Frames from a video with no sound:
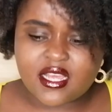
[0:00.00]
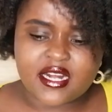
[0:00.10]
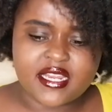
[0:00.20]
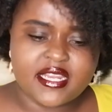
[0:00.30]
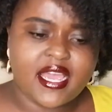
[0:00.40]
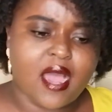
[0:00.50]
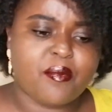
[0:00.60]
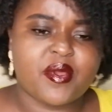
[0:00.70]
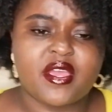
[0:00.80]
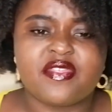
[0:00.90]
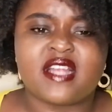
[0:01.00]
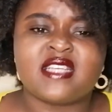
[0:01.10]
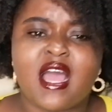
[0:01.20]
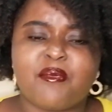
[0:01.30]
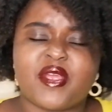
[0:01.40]
really happened. That
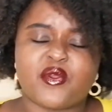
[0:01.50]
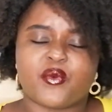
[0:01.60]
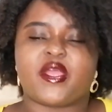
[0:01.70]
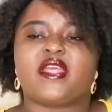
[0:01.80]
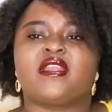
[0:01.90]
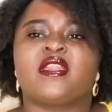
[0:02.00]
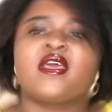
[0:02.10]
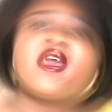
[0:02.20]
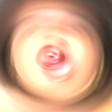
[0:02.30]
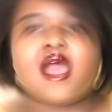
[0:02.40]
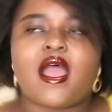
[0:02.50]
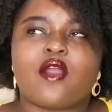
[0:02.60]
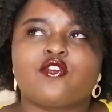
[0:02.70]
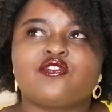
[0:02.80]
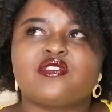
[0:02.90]
happened when,
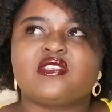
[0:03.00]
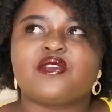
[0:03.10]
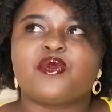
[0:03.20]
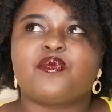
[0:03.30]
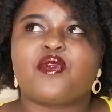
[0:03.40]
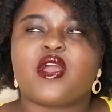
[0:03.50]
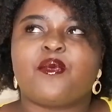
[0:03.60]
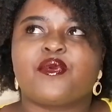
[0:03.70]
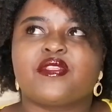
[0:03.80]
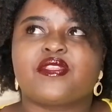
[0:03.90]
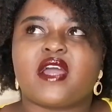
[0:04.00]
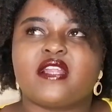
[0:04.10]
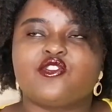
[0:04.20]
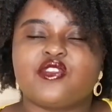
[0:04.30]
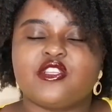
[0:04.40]
because you see, we broke up with
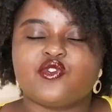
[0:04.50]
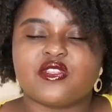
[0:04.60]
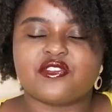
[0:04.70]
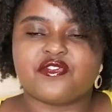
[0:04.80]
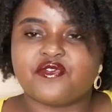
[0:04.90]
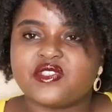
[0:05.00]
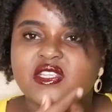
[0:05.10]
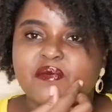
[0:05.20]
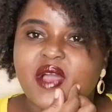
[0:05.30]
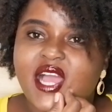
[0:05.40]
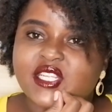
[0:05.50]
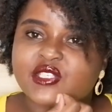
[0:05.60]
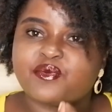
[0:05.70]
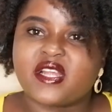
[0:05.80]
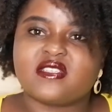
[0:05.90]
Anthony in 2015 March,
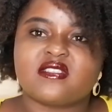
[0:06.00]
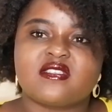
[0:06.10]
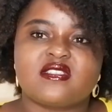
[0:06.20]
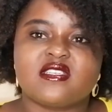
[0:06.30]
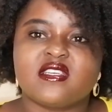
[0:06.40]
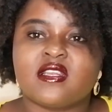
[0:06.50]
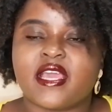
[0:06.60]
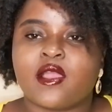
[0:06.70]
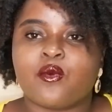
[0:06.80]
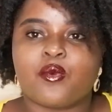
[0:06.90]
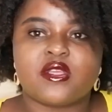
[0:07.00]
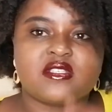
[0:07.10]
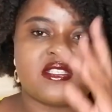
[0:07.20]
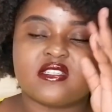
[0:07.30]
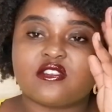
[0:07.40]
but still, like, we
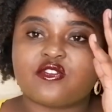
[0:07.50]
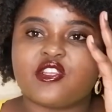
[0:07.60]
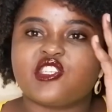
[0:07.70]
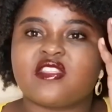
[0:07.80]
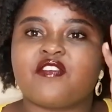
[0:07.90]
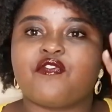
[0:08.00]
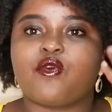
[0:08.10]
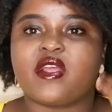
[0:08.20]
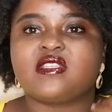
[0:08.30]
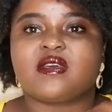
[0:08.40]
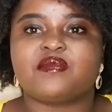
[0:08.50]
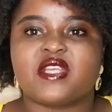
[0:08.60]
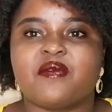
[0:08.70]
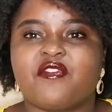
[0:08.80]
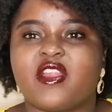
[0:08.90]
still saw each other for quite some
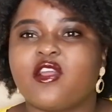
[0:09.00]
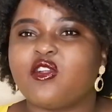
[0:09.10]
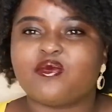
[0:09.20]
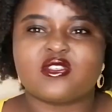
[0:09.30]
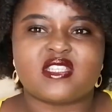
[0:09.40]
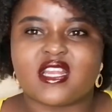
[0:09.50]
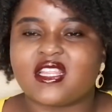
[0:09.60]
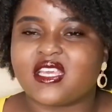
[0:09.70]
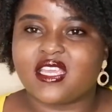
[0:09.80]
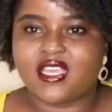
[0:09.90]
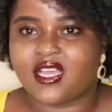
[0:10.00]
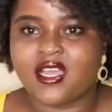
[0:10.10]
time, for like almost another year.